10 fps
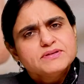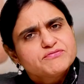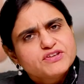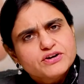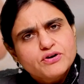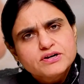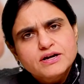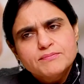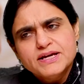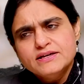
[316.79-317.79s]
If they are not
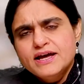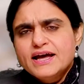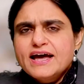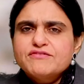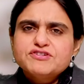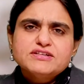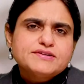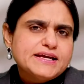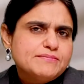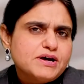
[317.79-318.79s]
coming, every
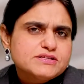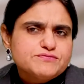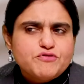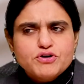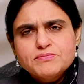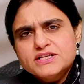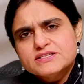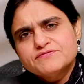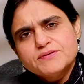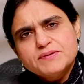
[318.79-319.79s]
3 months, 4
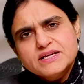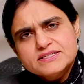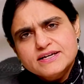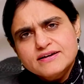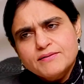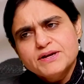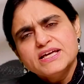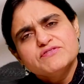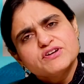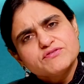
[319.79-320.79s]
months, if the periods are
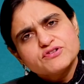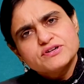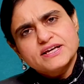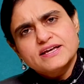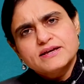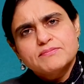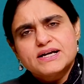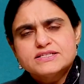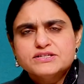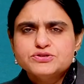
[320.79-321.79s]
coming, even if you're taking
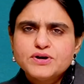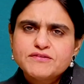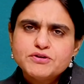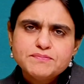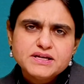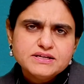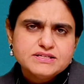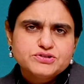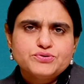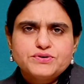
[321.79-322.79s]
medicine to have your
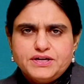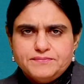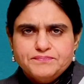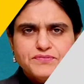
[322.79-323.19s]
periods, it's okay.